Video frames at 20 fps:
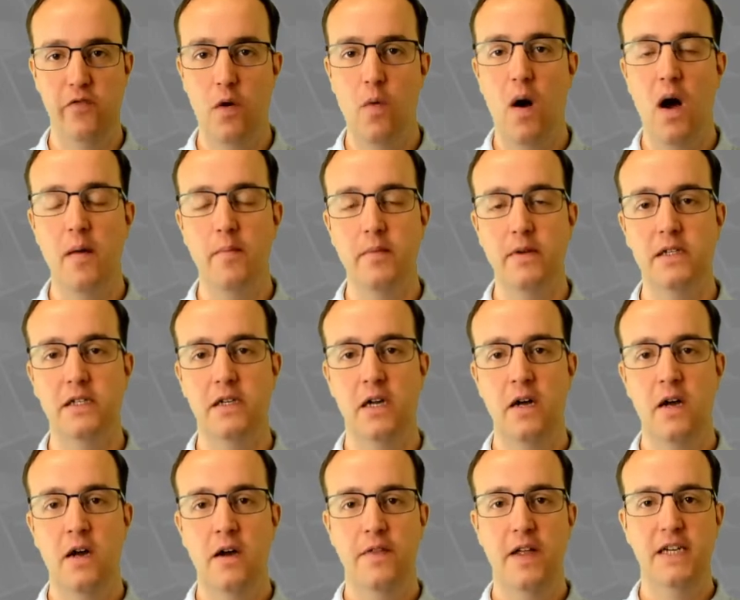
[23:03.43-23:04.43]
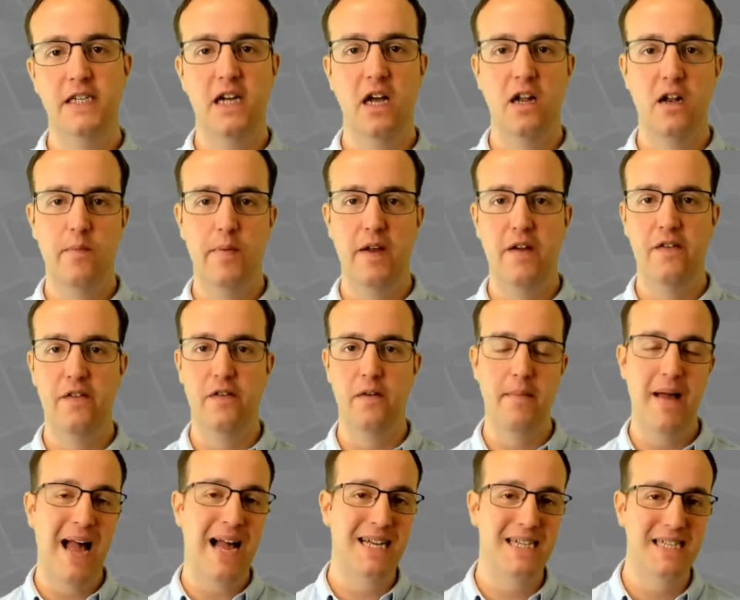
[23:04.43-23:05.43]
requirements. There's going to be
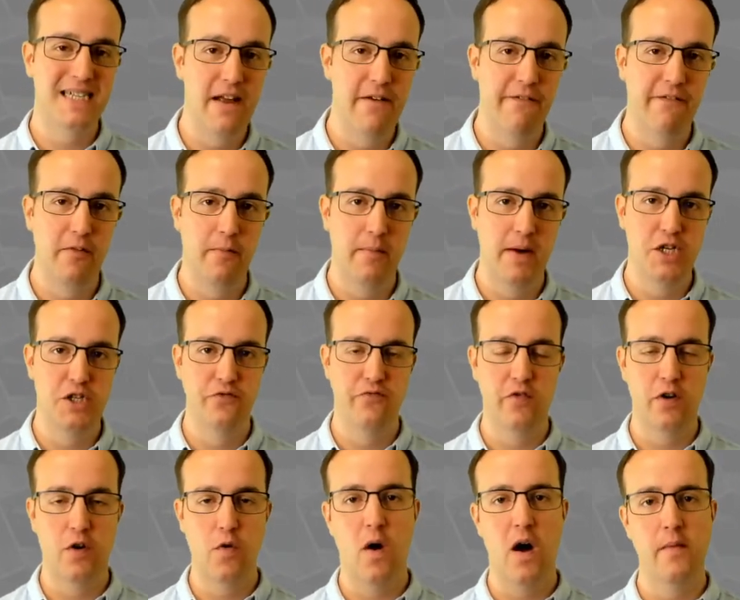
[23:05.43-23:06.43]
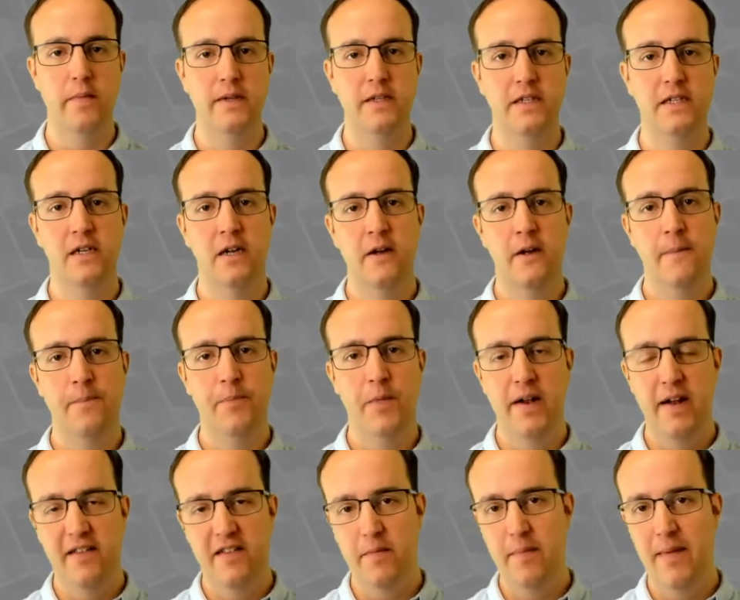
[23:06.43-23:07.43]
some asset information requirements.
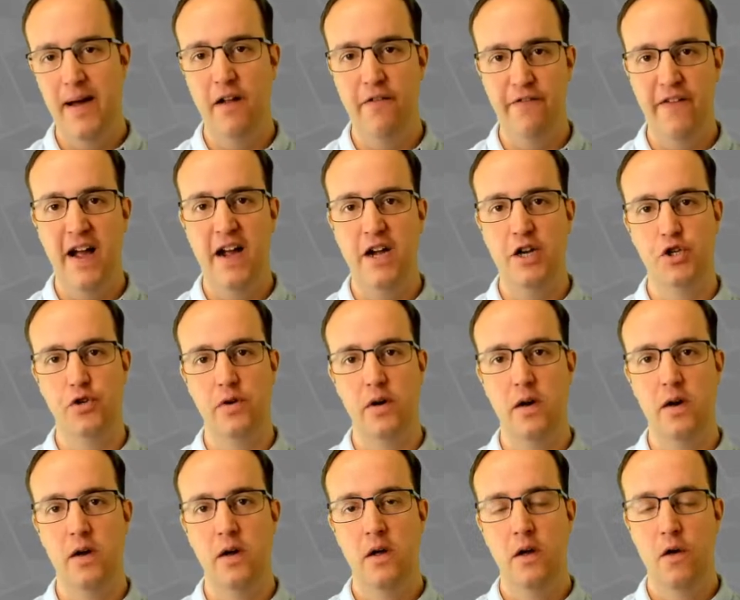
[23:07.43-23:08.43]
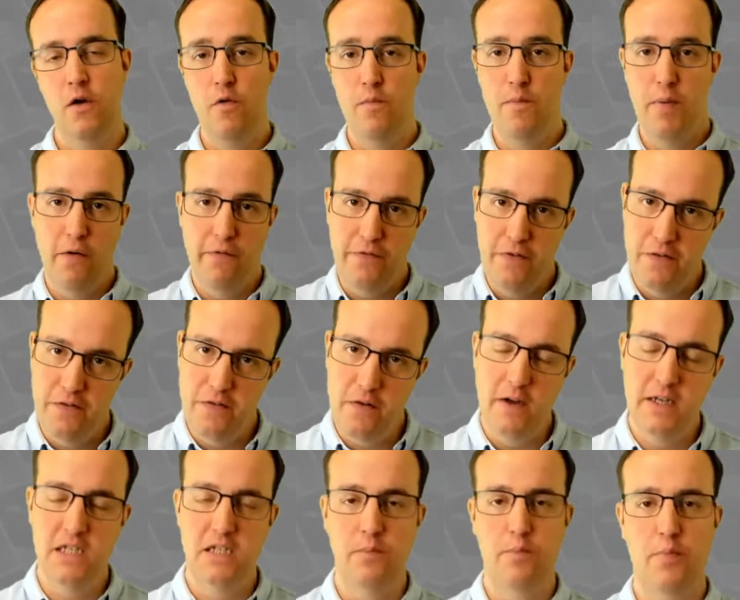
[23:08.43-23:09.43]
And as a manufacturer who both
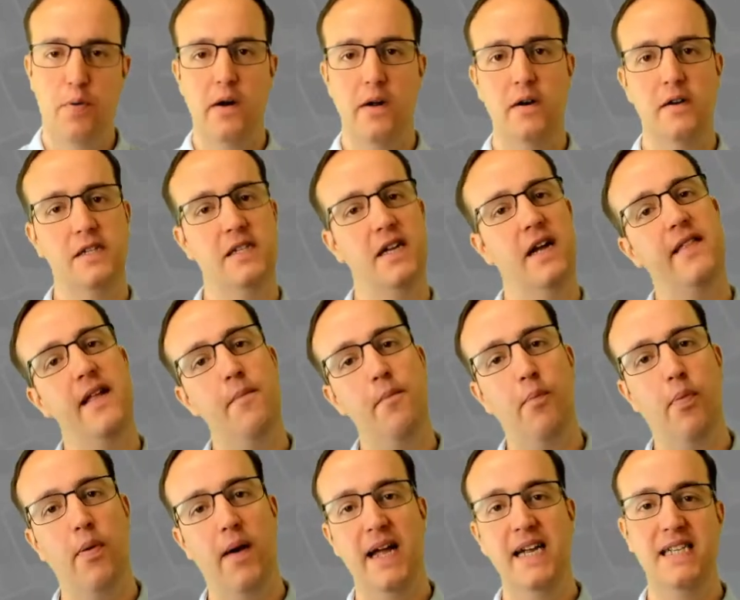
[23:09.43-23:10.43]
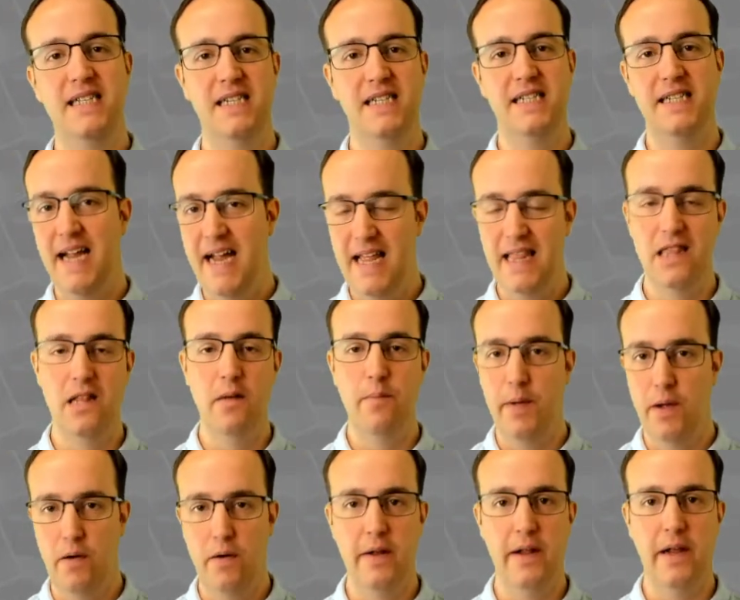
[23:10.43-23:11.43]
designs the product and then places it in the
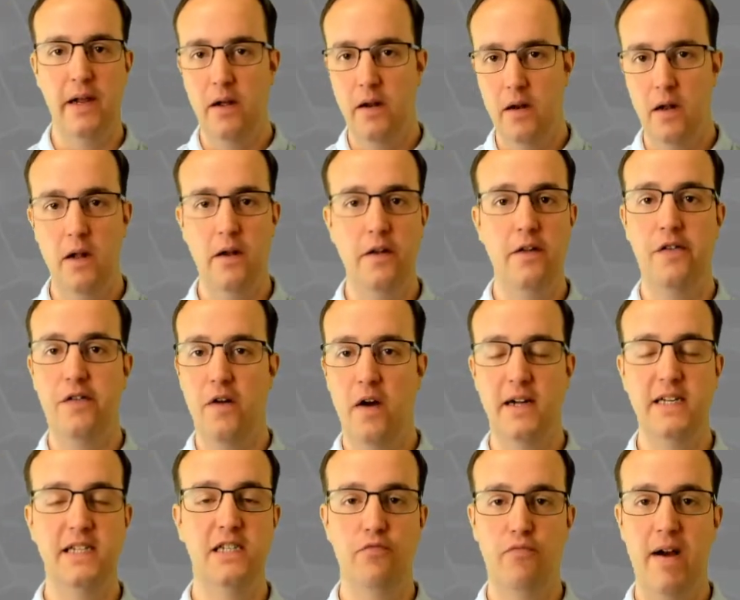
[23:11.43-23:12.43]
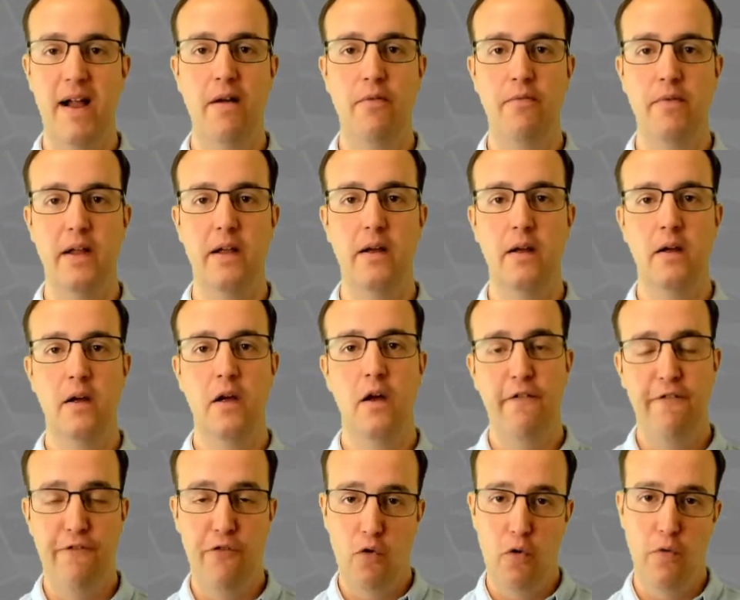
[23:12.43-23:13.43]
building and designs around it
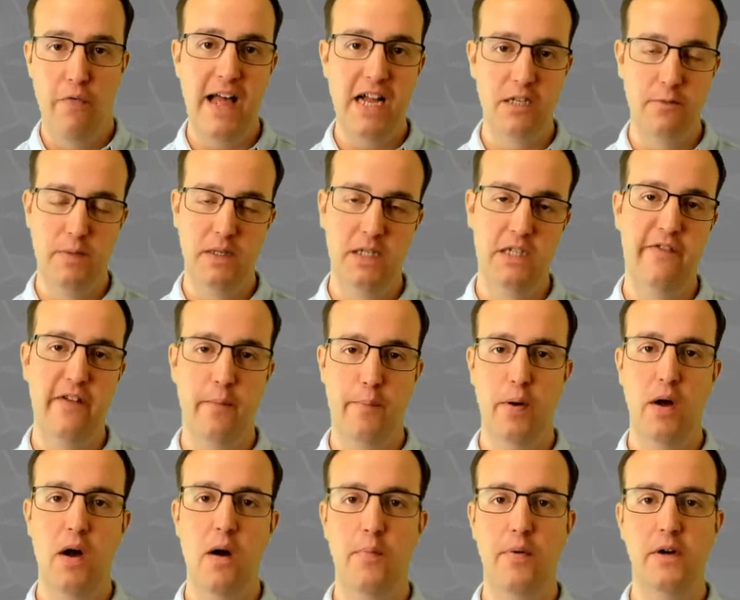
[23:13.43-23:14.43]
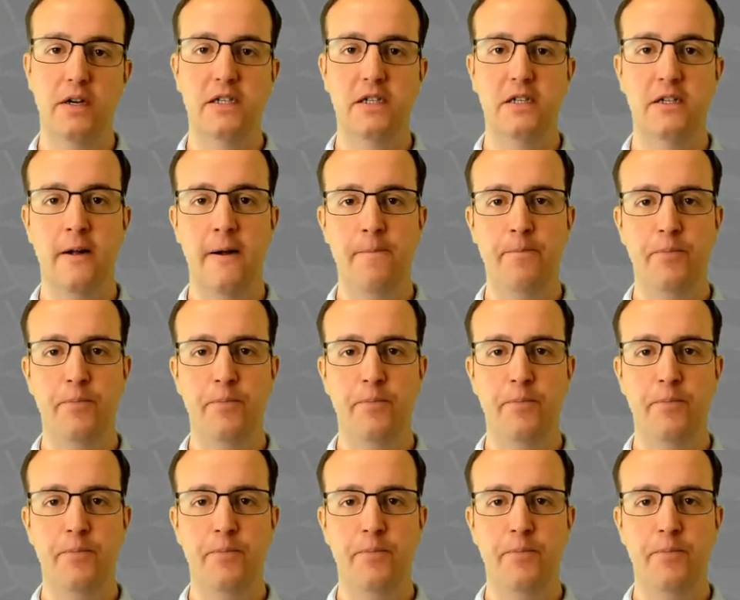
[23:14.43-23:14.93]
for that specific purpose,